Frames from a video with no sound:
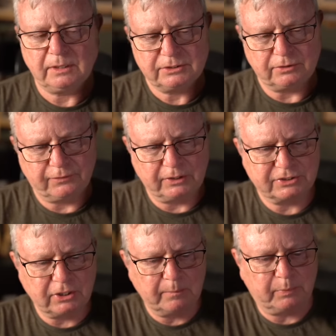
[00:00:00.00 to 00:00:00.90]
So for
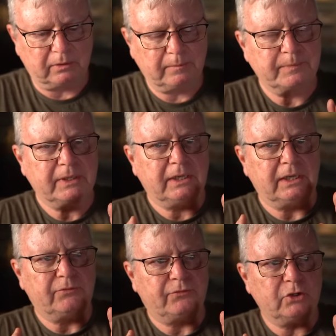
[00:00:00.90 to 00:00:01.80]
example,
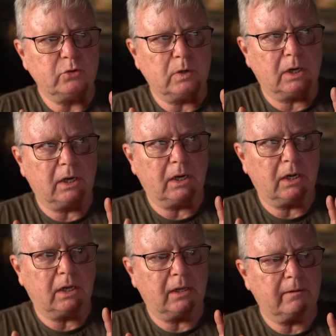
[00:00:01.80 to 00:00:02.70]
if you
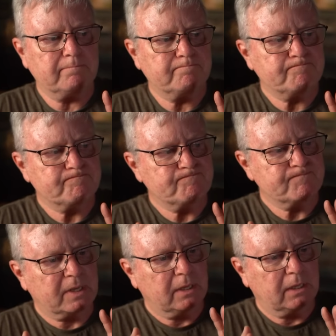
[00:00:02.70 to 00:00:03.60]
are,
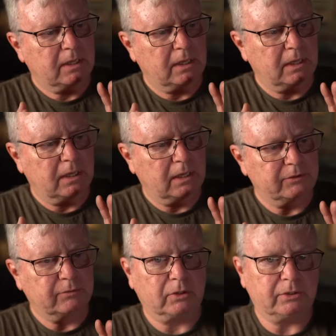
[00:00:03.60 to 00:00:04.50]
uh,
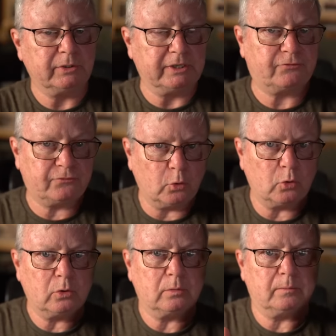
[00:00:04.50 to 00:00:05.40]
you've got, you need
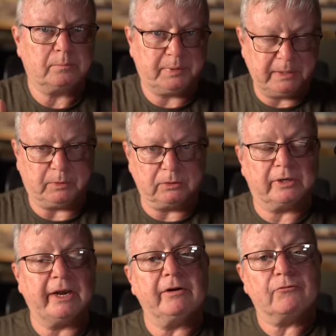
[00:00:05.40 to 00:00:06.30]
four people, you're
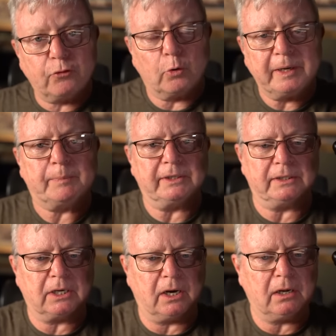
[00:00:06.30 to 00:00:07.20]
carrying four people in the
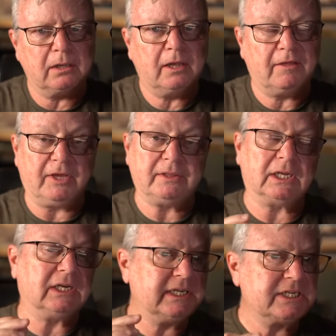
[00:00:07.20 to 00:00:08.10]
car, then the
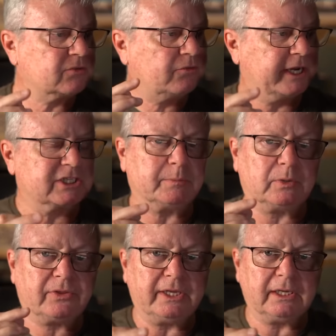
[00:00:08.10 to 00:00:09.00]
least flexible
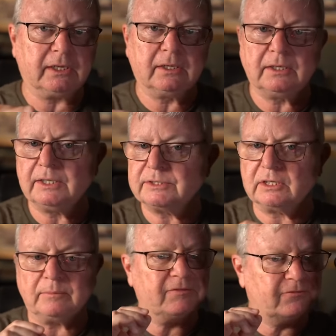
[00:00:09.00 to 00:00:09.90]
thing is
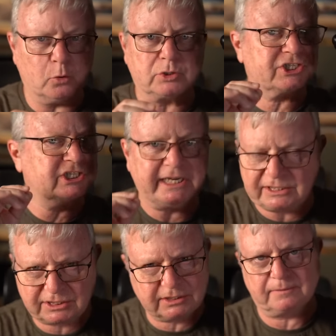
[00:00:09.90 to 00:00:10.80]
going to be four
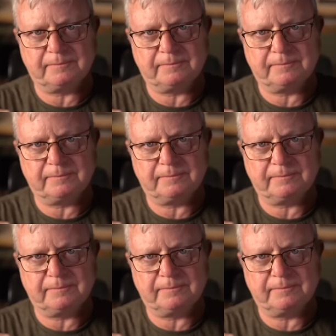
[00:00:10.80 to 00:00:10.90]
seats.